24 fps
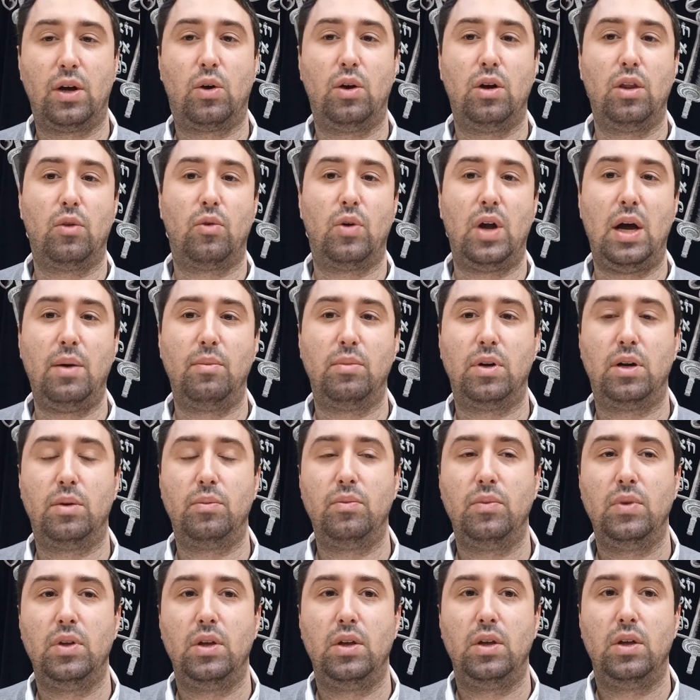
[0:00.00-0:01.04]
According to the
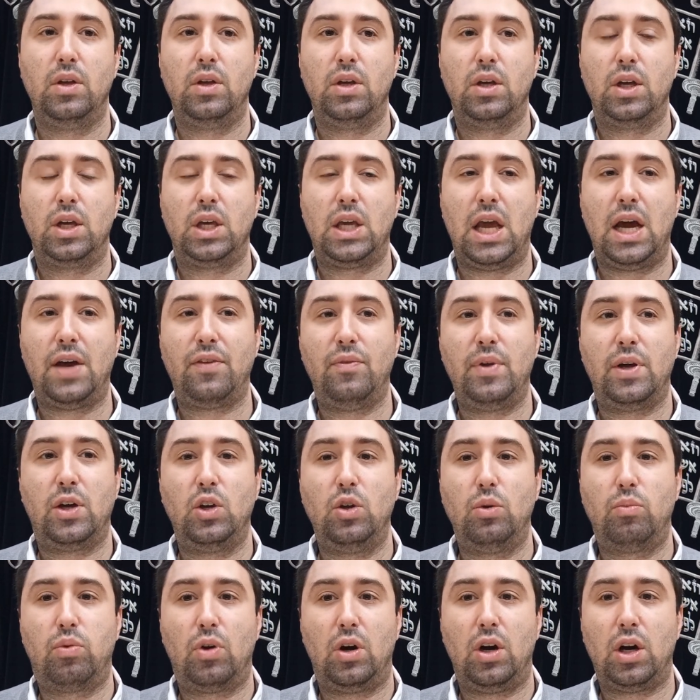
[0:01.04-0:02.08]
Rambam, you have to make a
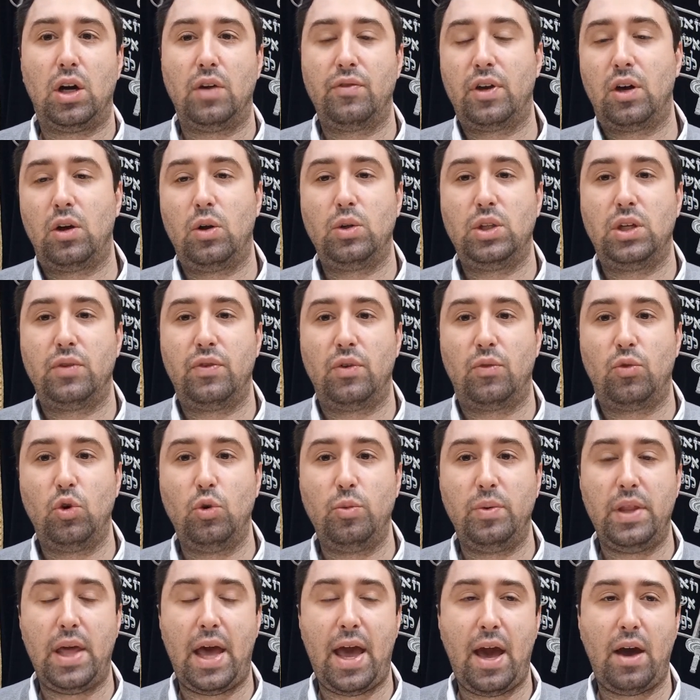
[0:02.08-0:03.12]
new bracha if you go to a different
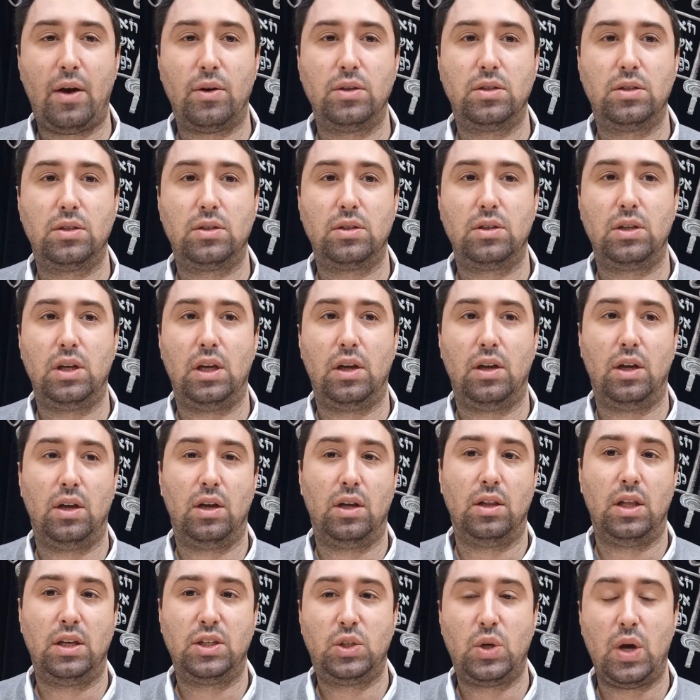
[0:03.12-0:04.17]
room in the house,
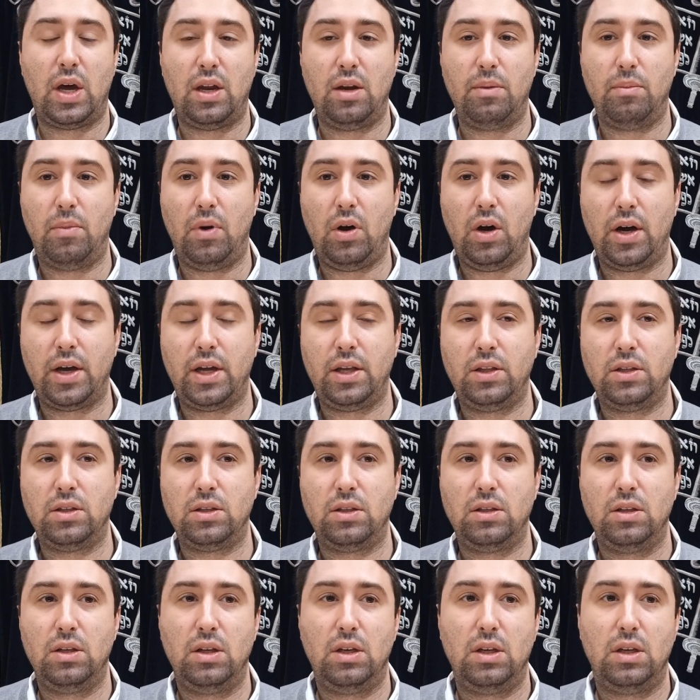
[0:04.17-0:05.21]
unless you had in mind.
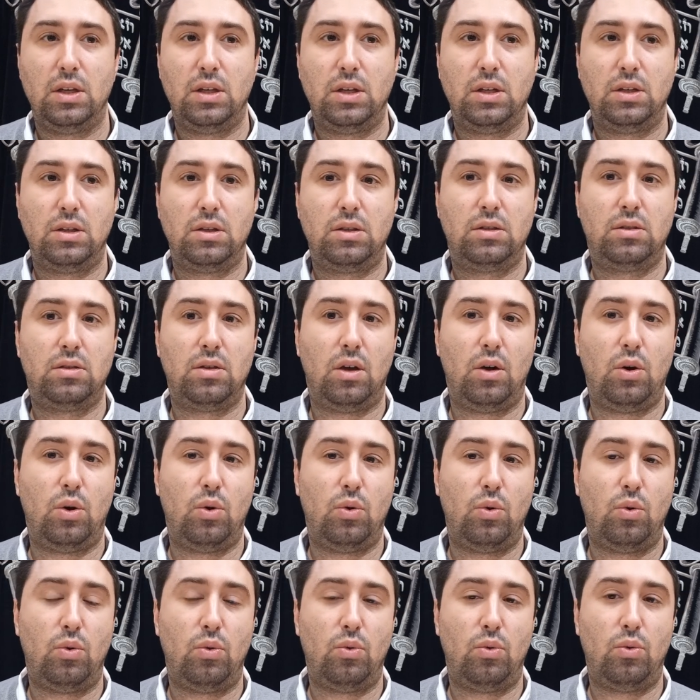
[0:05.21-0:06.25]

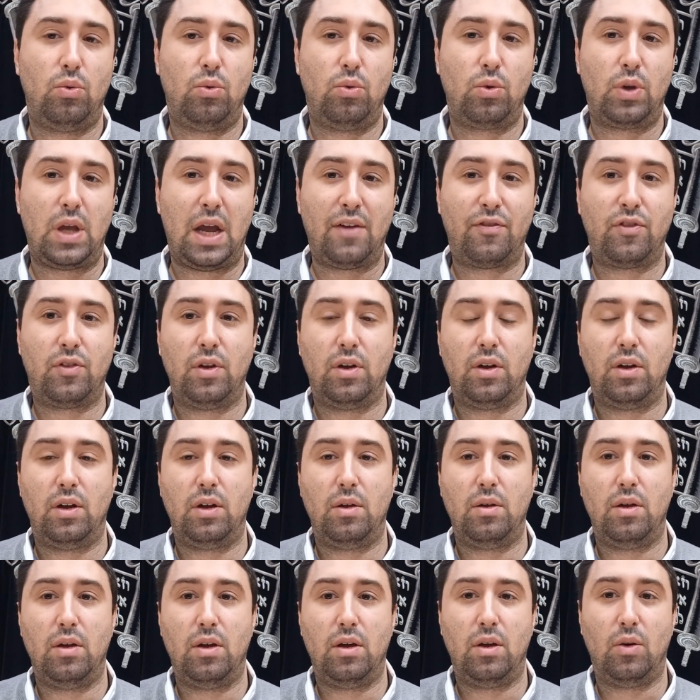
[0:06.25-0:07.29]
So you have to
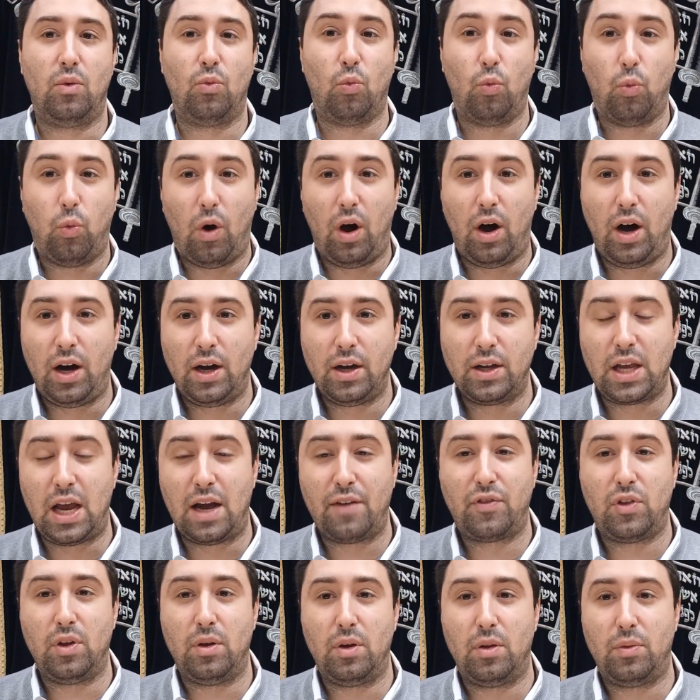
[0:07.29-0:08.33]

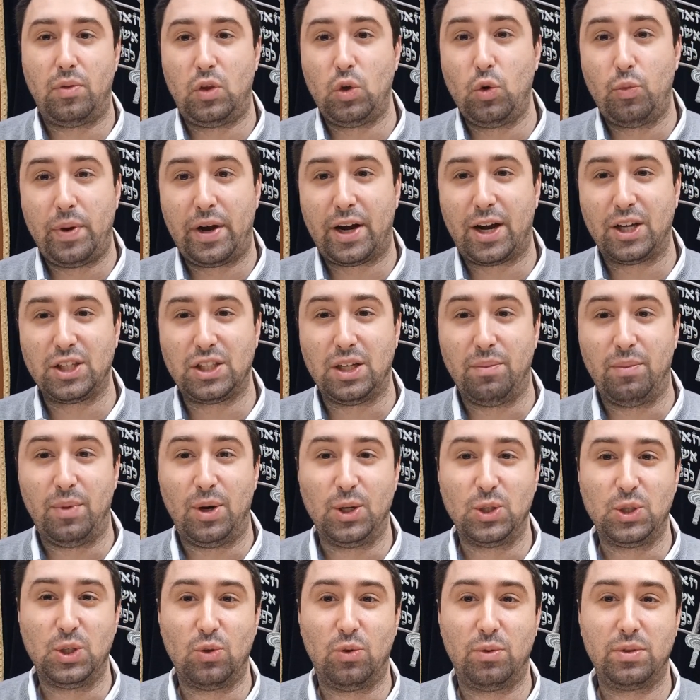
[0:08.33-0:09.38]
do Birkas
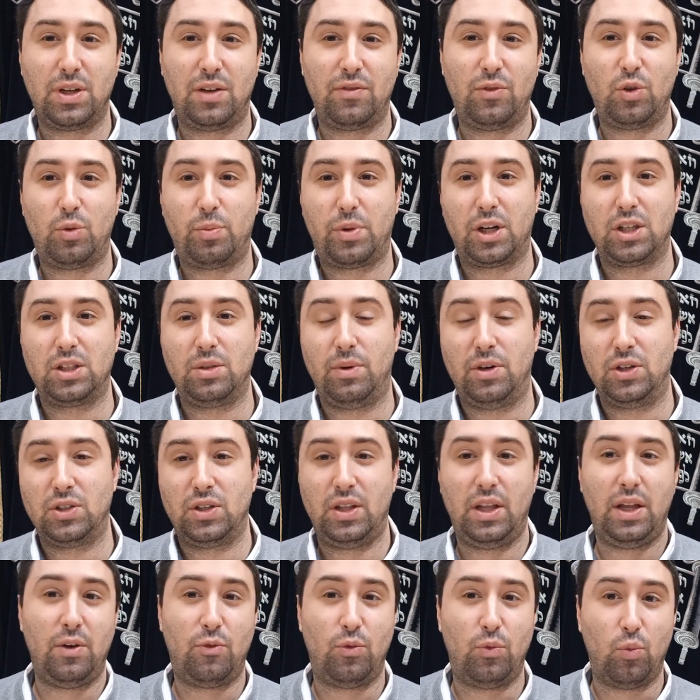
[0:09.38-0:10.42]
Hamazon. The ones have to do Birkas Hamazon,
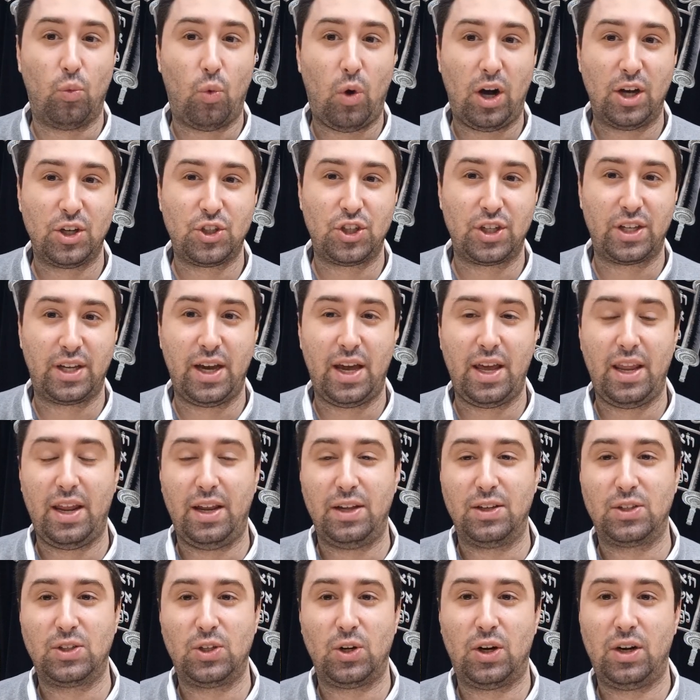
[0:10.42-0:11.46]
and then wash again
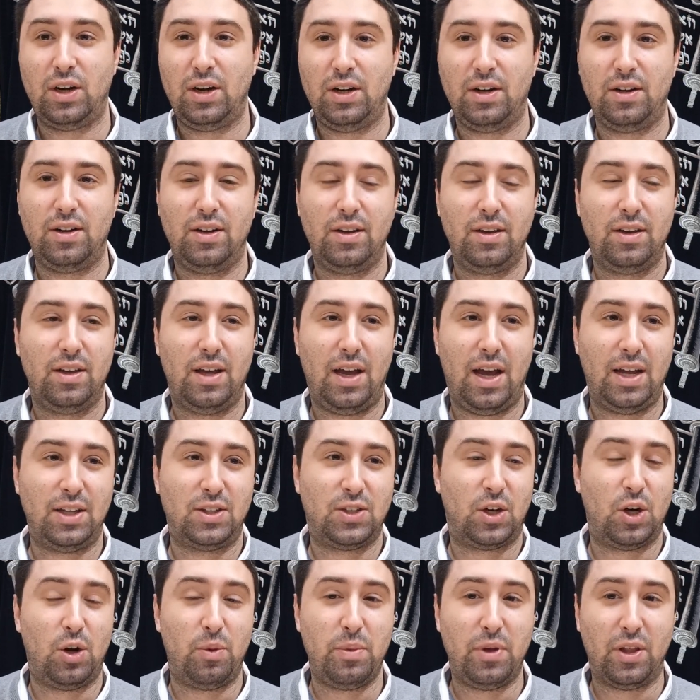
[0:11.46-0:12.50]
and start
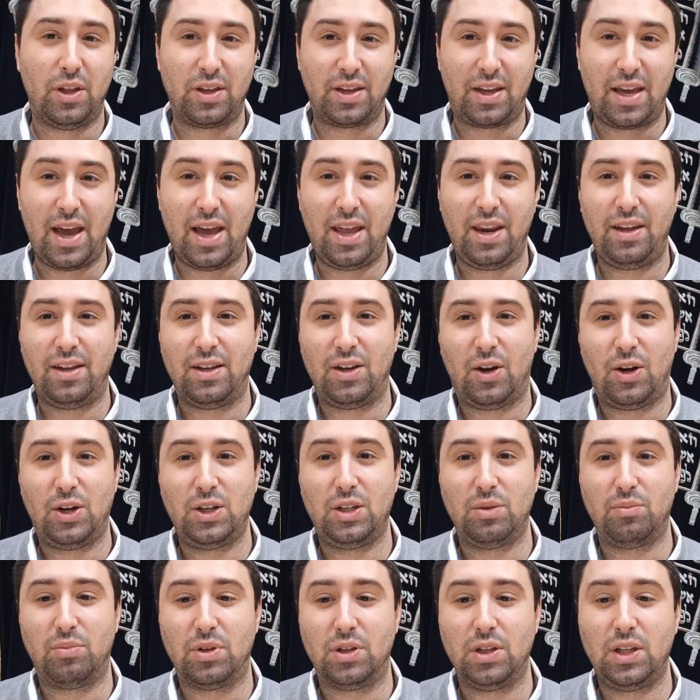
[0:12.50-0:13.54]
a meal again. It's hard
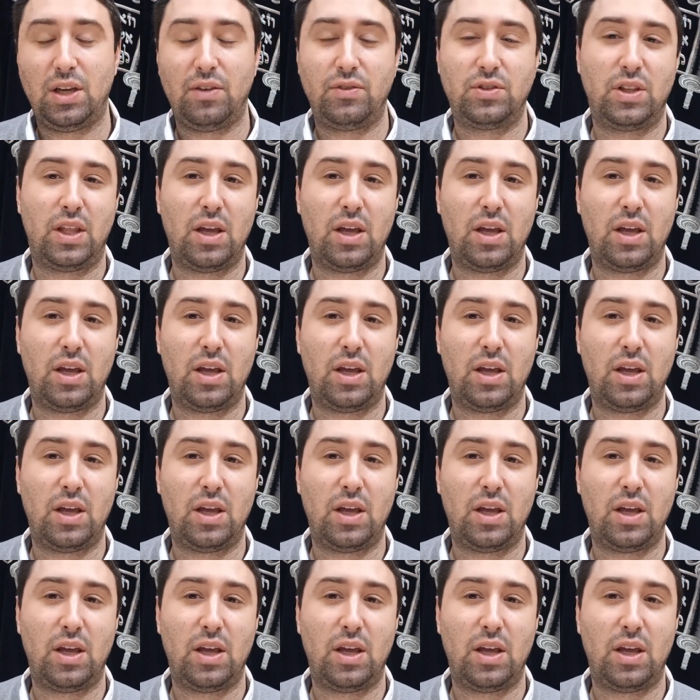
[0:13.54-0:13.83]
to believe.